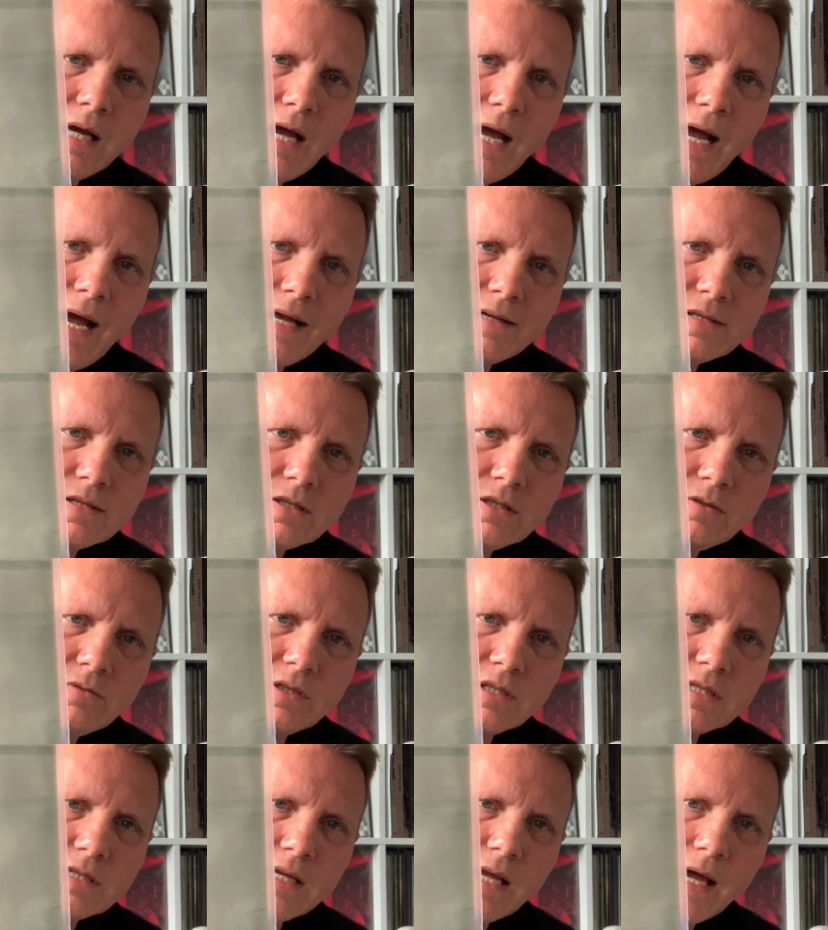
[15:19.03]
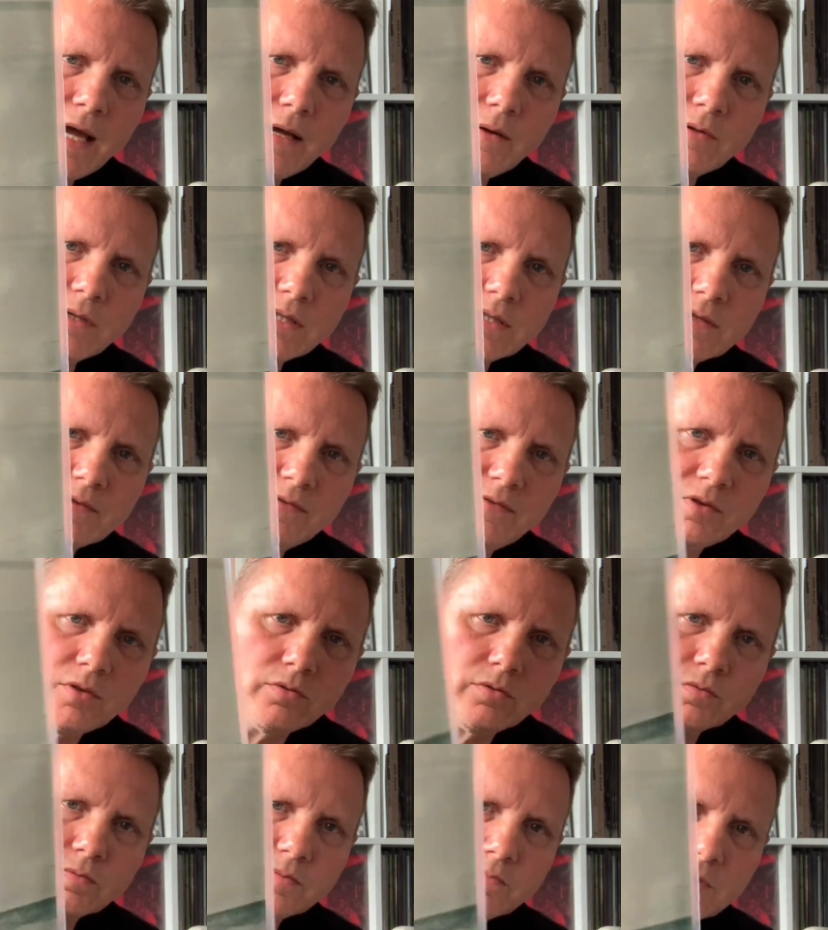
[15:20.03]
How Soon Is Now in its
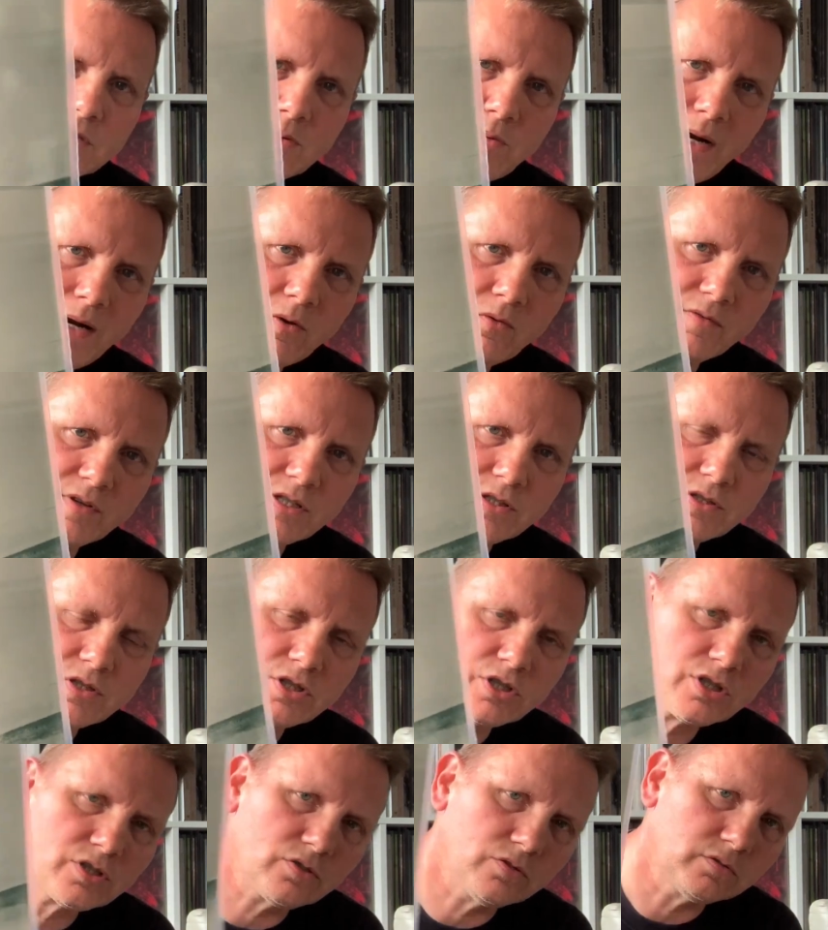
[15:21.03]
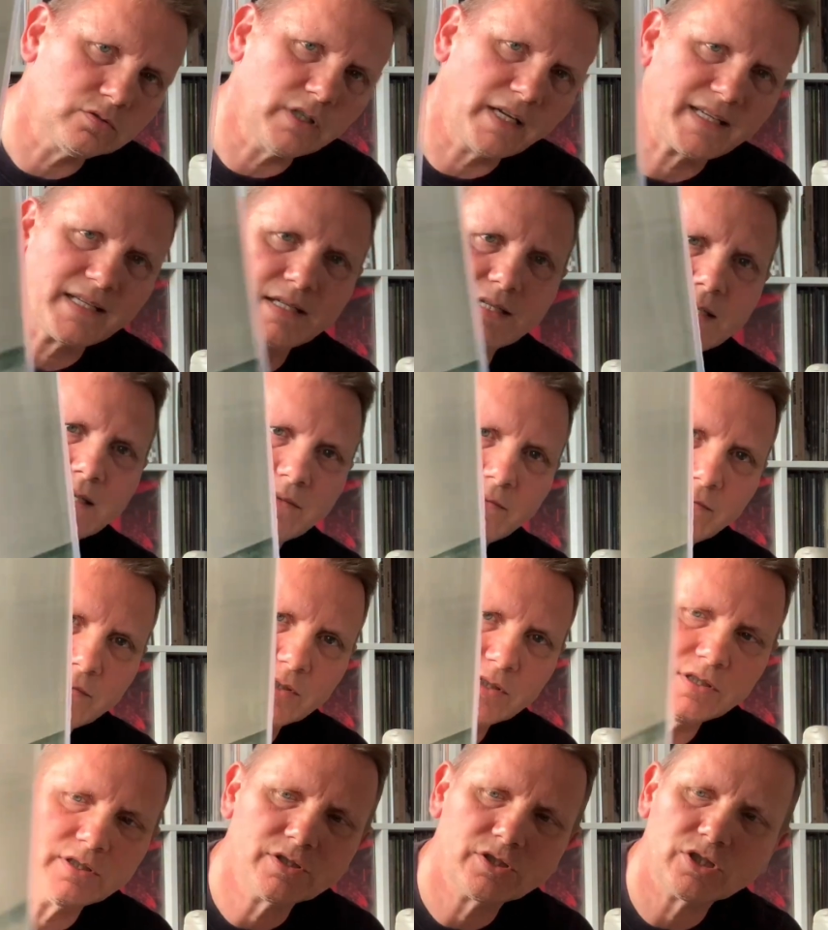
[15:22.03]
full 12-inch unedited
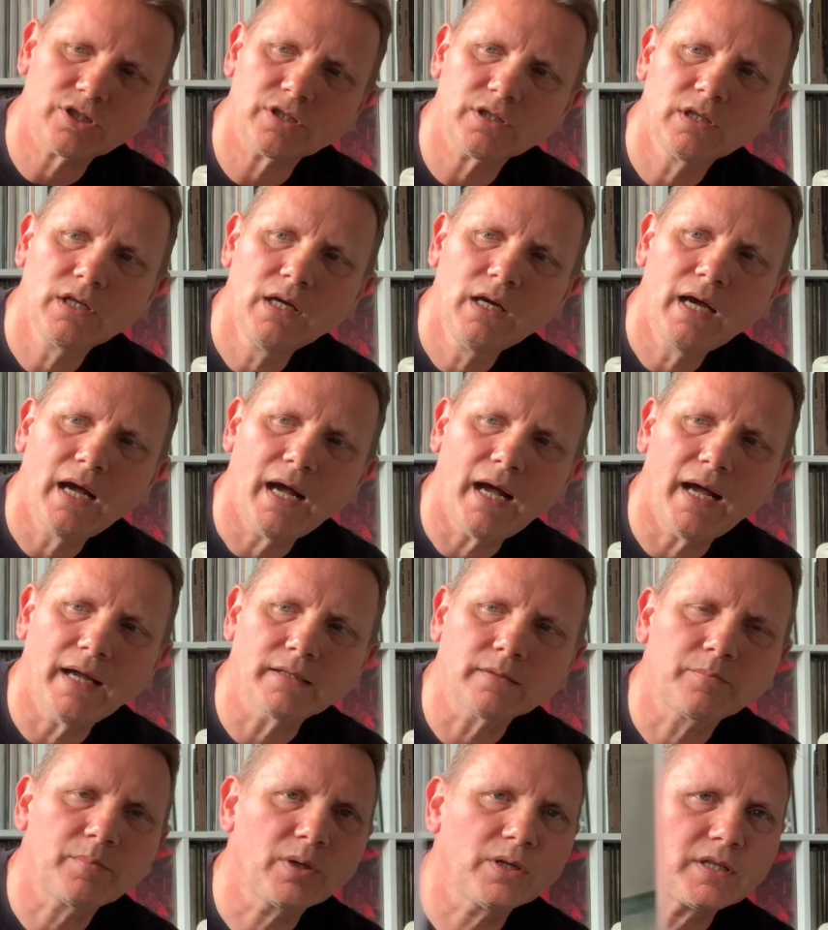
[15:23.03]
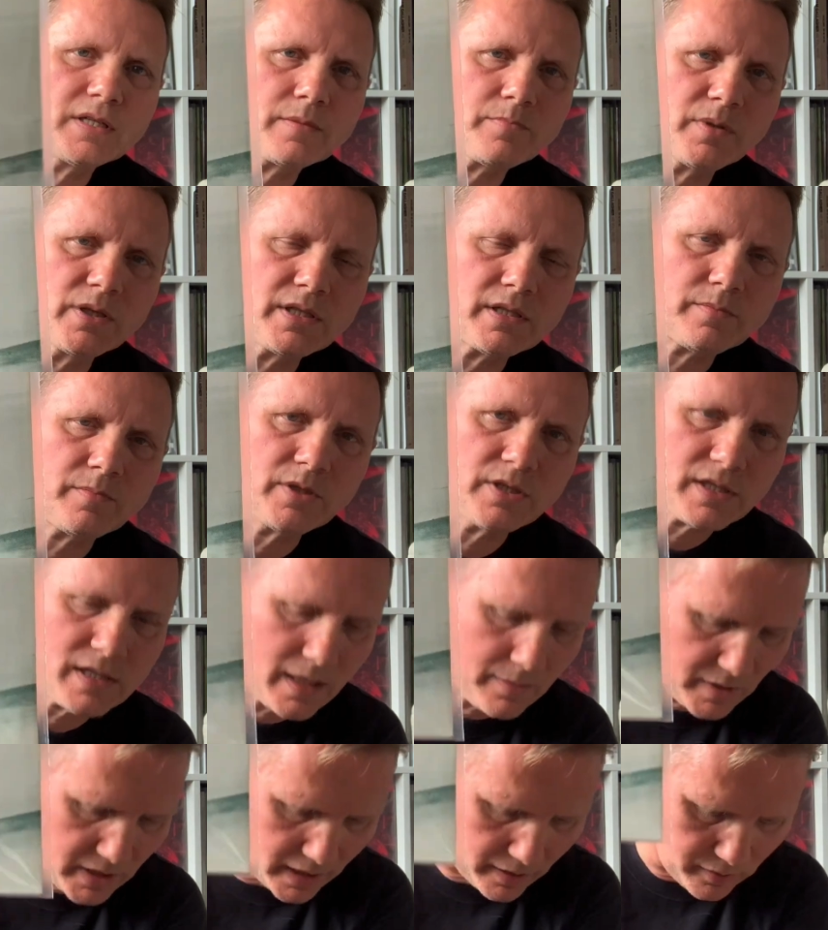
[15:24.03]
version, and please, please, please
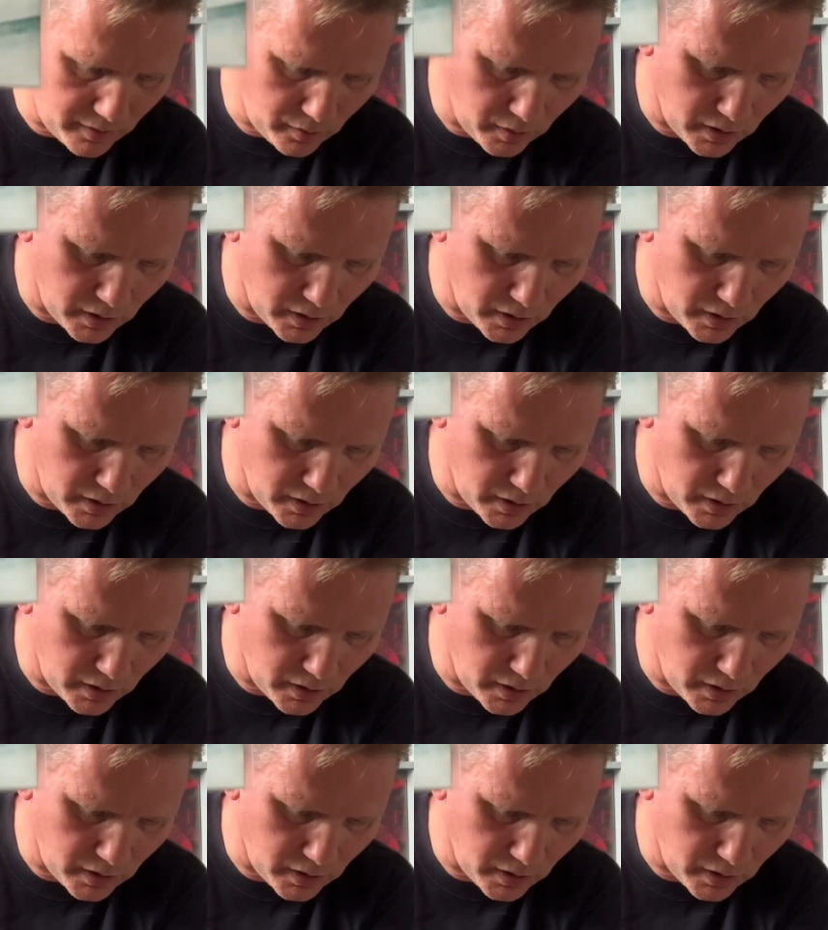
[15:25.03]
let me get